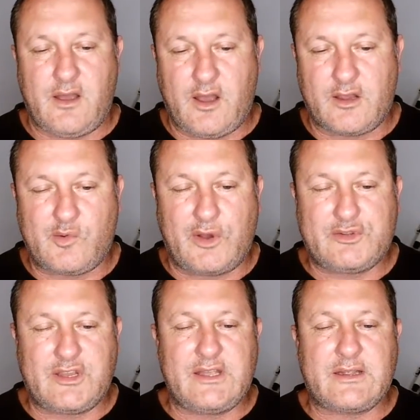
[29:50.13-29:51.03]
I
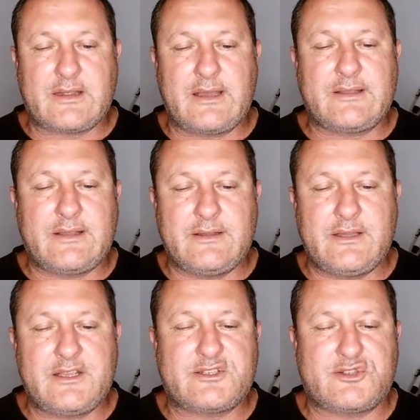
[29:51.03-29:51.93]
quote again, take the
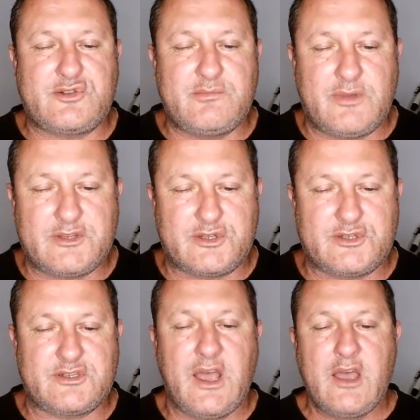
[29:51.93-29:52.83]
necessary
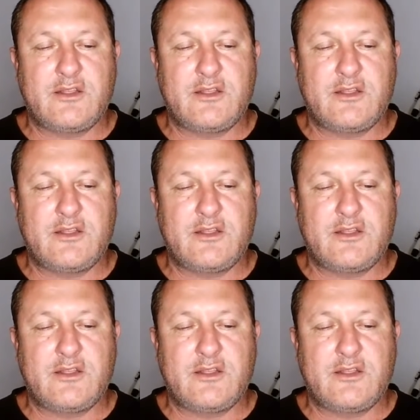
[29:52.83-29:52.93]
measures